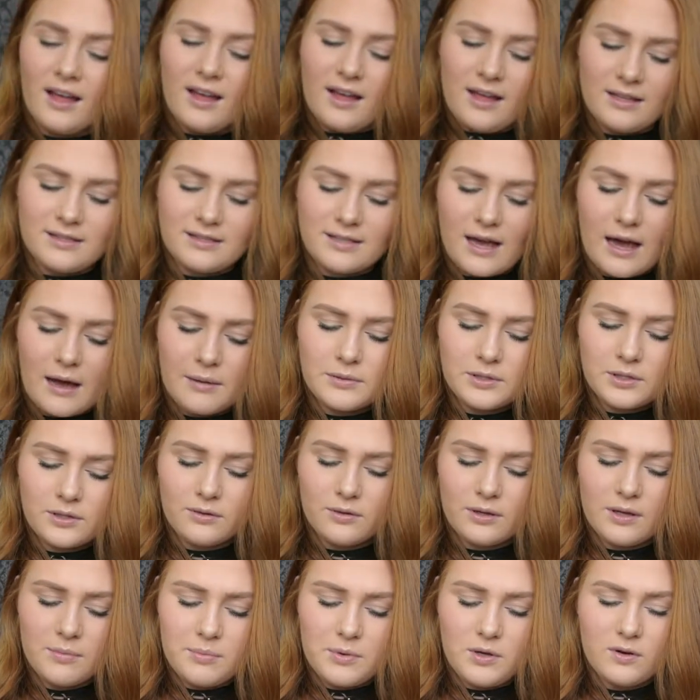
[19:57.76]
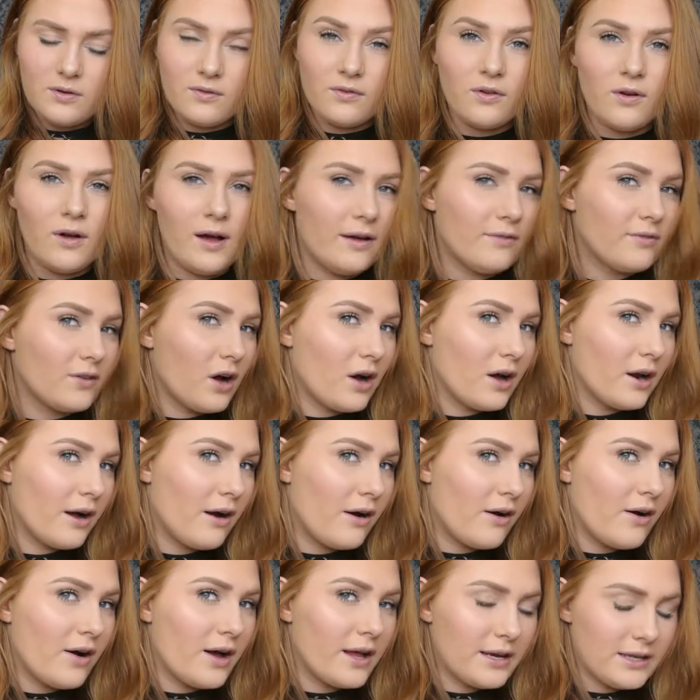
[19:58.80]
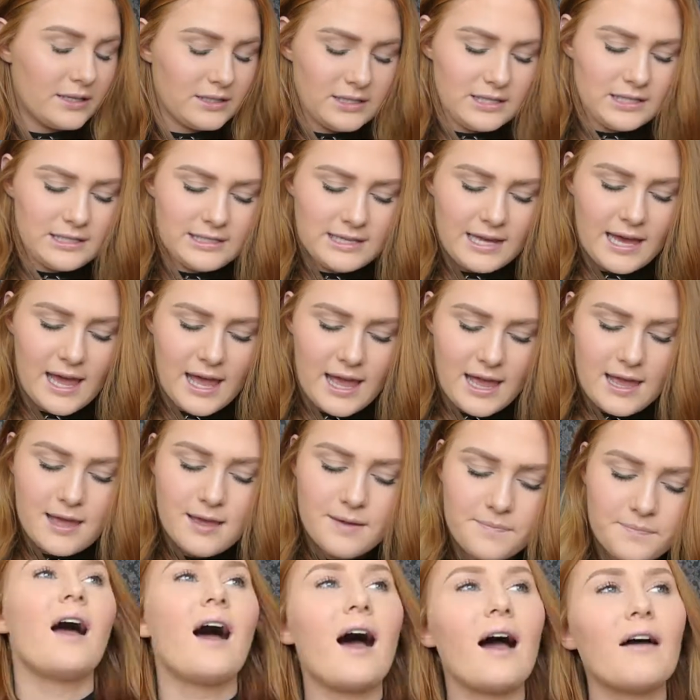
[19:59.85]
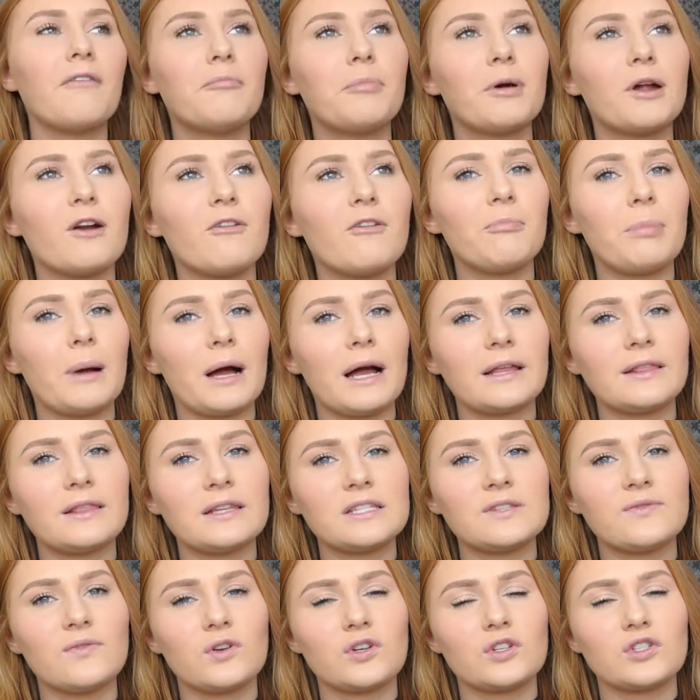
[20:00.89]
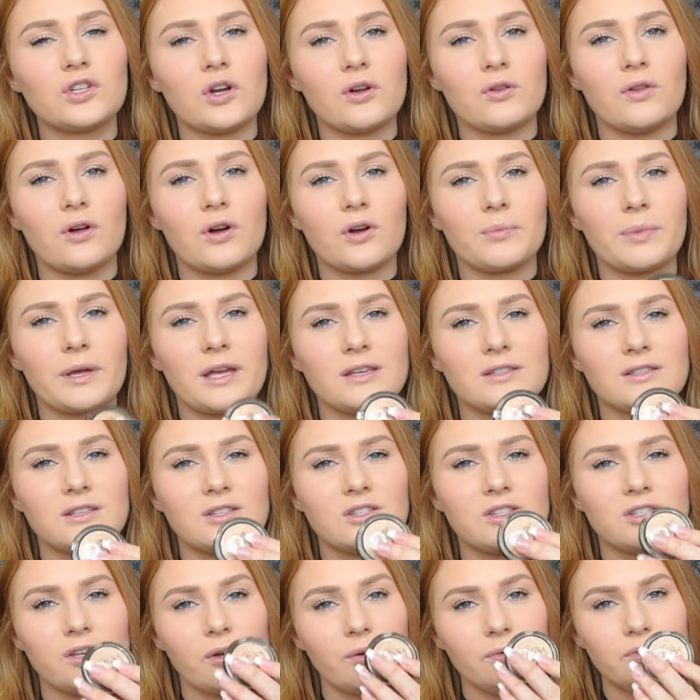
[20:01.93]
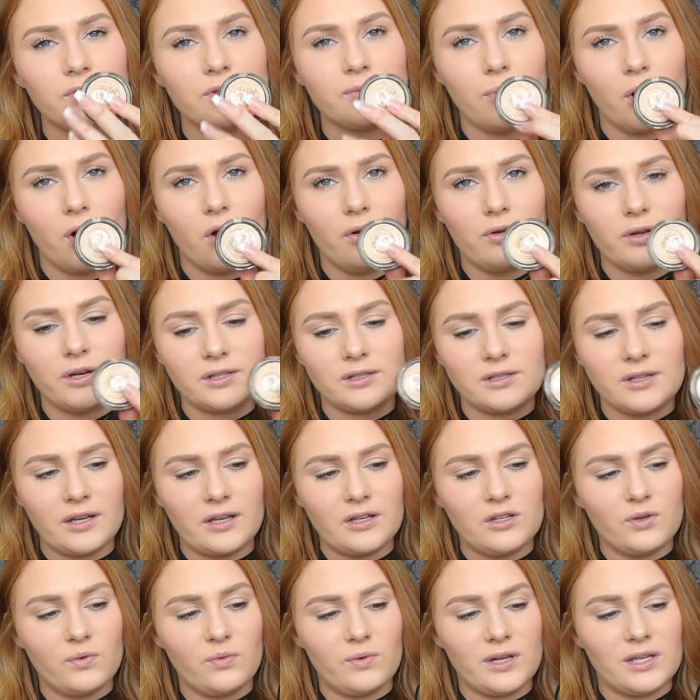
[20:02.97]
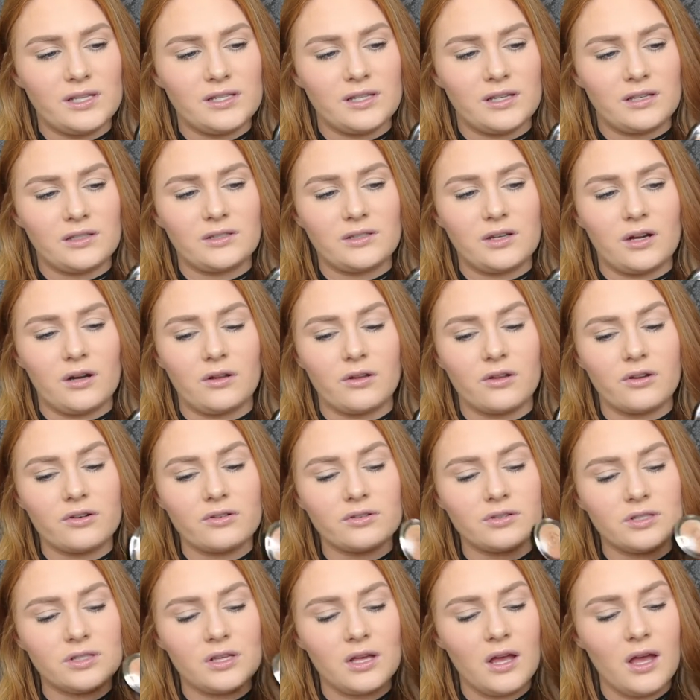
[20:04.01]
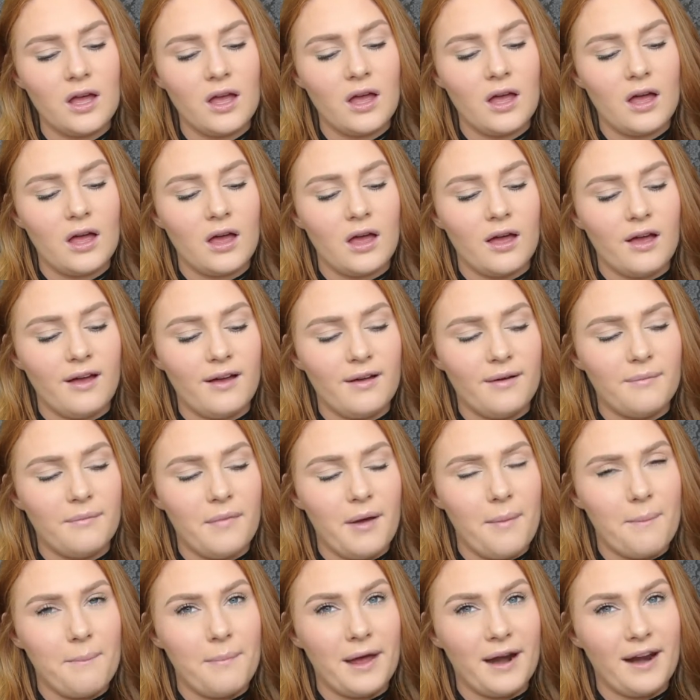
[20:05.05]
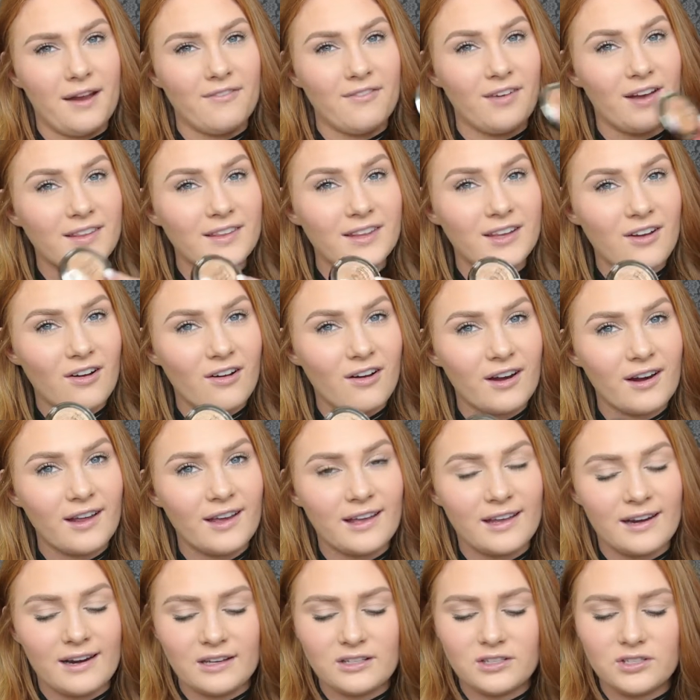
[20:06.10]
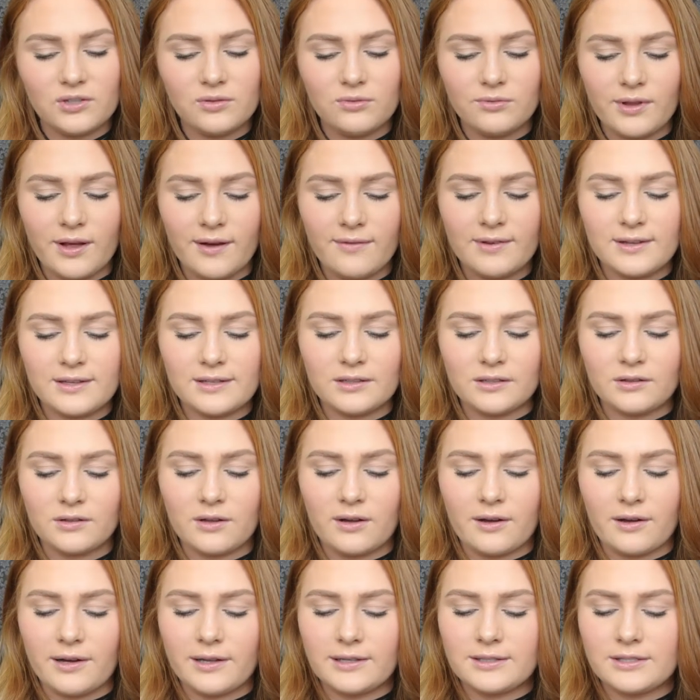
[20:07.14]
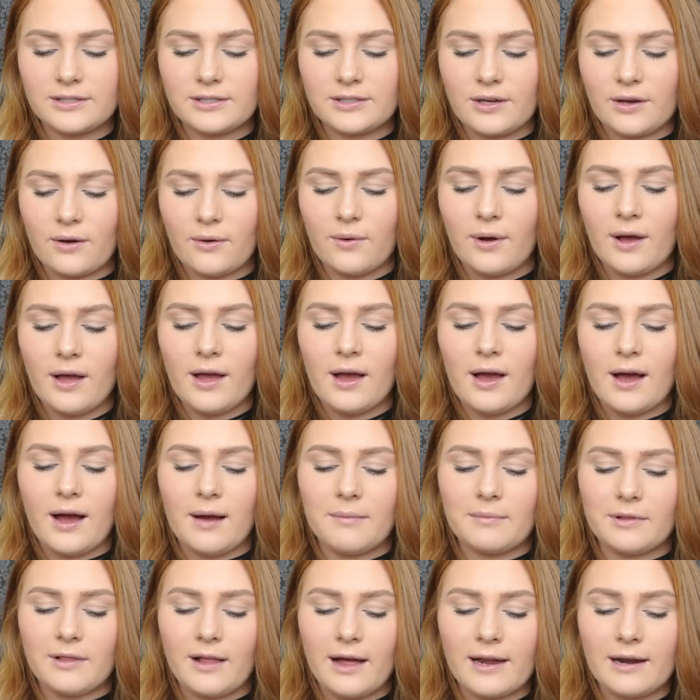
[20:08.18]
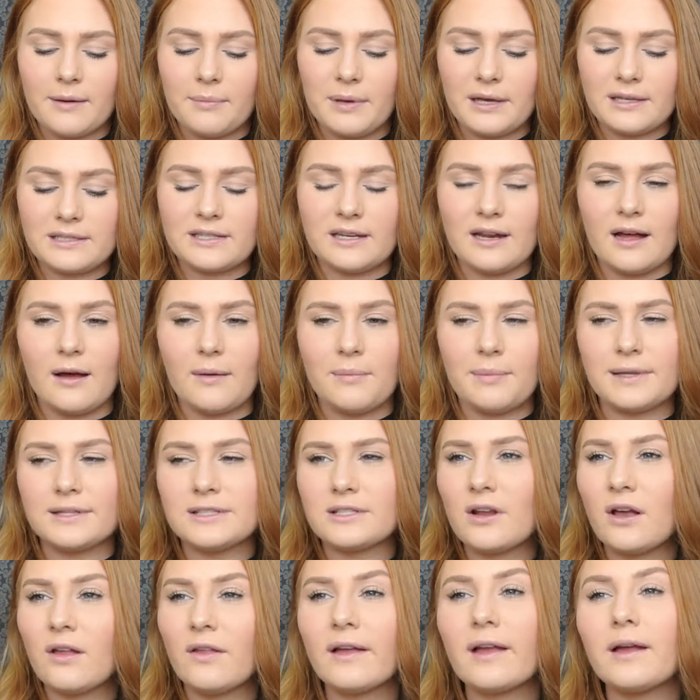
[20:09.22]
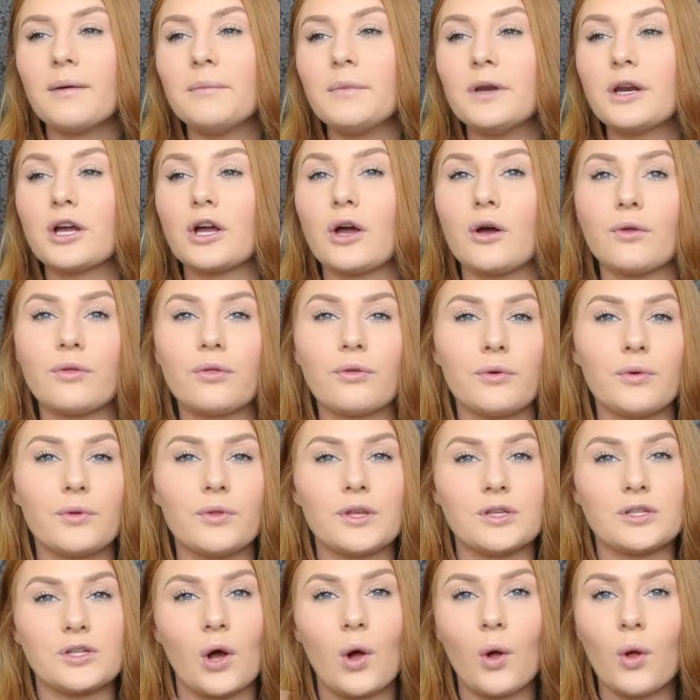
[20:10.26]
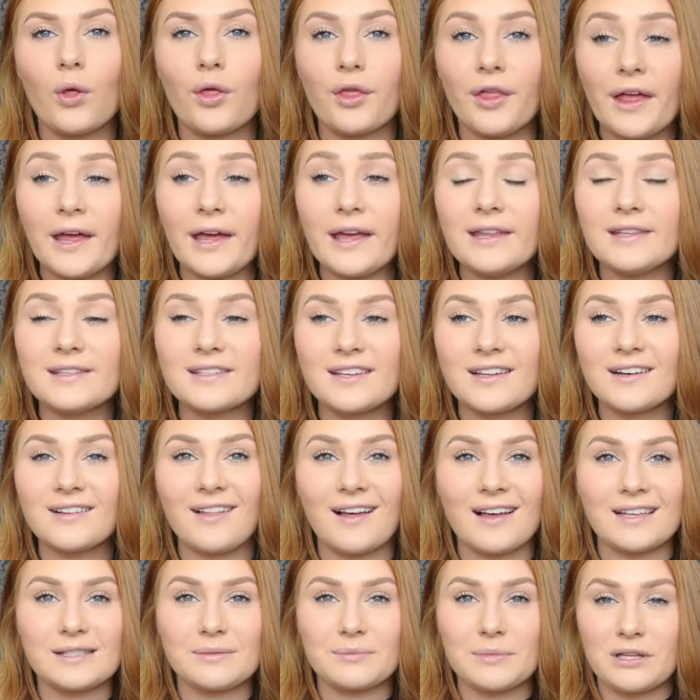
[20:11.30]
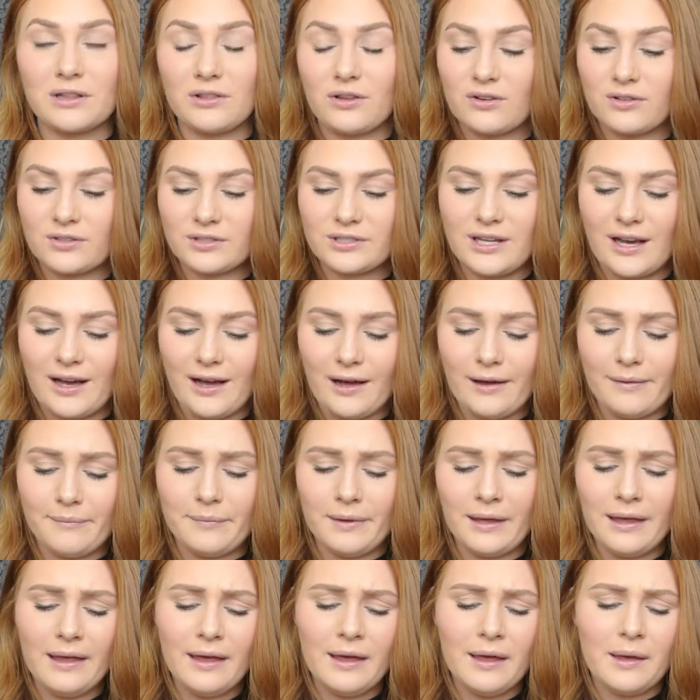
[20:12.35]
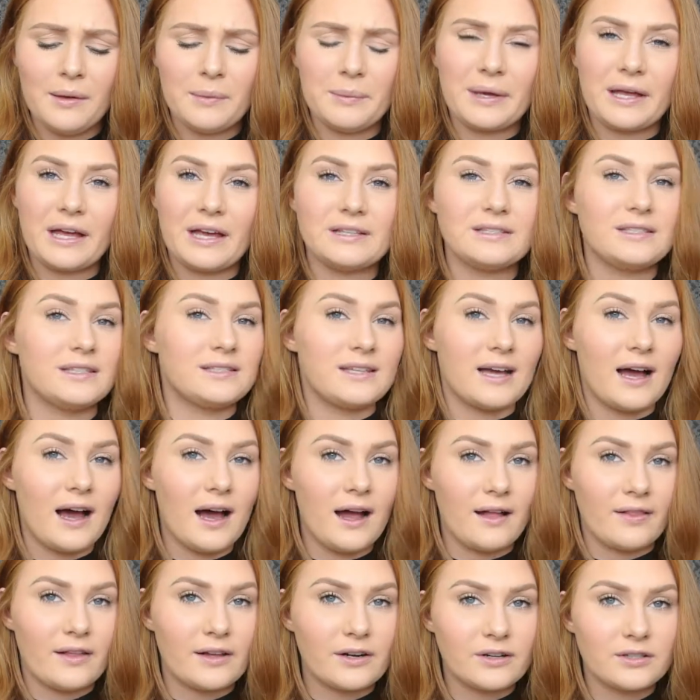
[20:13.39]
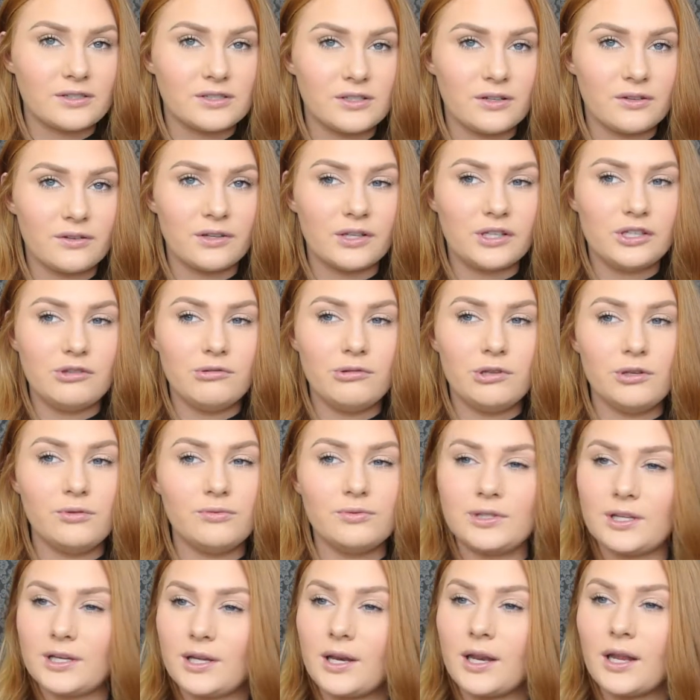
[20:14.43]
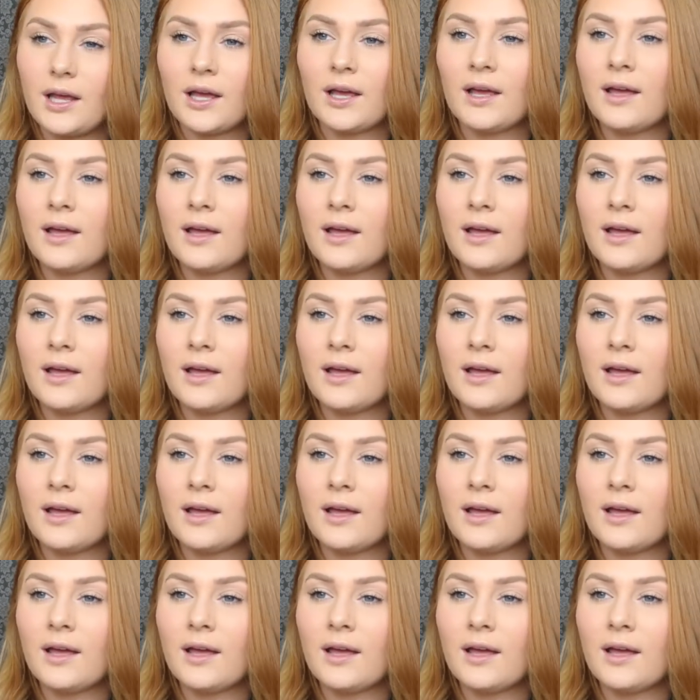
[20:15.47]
It's absolutely beautiful. I've got it on today. I've put buying this for so long because it's so small and it's like $26. But I finally got it and I do love it a lot, so I'm glad I picked it up. It's not like I'm gonna go through this whole thing. It's gonna last me a long time because it's a highlighter. It's not like you use it